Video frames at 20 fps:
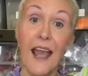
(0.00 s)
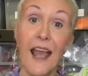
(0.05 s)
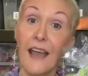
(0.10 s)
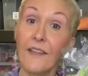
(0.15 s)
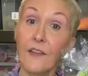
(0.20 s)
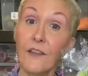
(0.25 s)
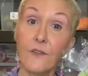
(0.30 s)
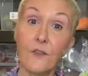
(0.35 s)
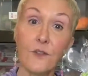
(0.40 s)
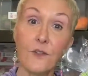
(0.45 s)

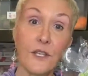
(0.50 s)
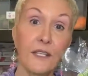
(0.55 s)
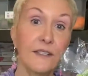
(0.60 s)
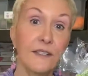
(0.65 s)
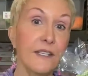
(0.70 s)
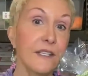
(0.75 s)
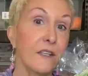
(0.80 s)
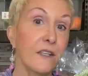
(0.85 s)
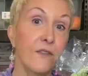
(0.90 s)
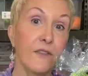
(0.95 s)
And then there's a
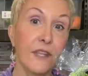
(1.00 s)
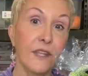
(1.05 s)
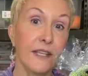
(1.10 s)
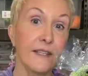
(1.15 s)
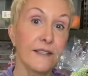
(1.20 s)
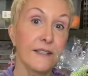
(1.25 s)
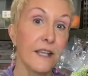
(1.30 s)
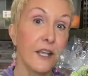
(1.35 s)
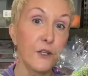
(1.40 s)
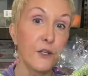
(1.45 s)
list of
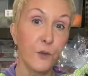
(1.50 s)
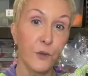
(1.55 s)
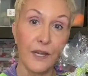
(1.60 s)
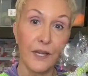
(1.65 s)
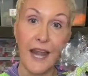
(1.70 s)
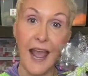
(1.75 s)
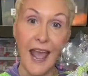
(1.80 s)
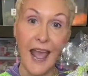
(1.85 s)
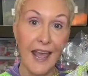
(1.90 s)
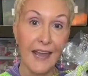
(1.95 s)
things that you
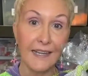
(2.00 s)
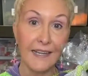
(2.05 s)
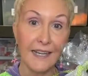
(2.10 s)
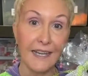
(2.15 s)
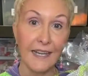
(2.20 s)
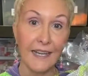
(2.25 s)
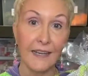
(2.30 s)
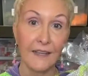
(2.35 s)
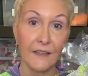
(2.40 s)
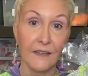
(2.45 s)
can add
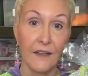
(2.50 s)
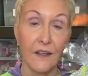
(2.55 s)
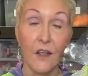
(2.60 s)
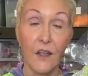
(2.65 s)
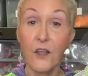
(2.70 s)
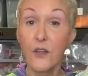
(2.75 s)
in.